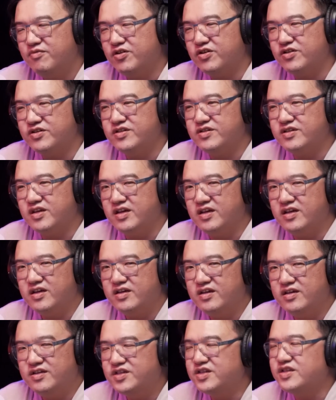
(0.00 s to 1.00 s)
Because it's
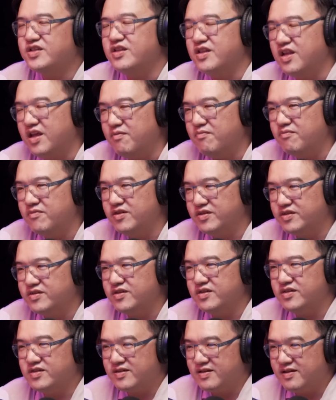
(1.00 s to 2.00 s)
just a name.
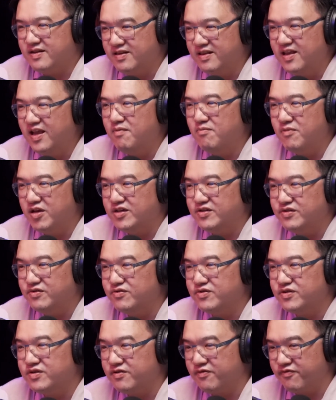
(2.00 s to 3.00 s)
It's a name that is
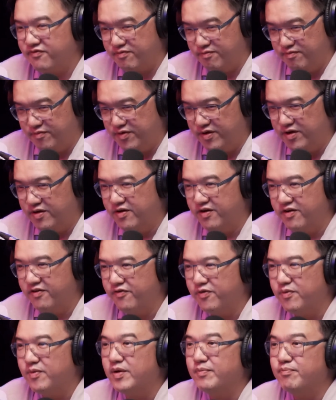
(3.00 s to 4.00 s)
used
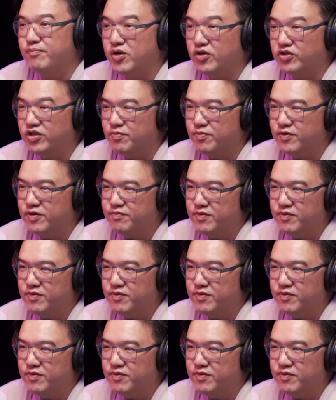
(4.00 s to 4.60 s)
for multiple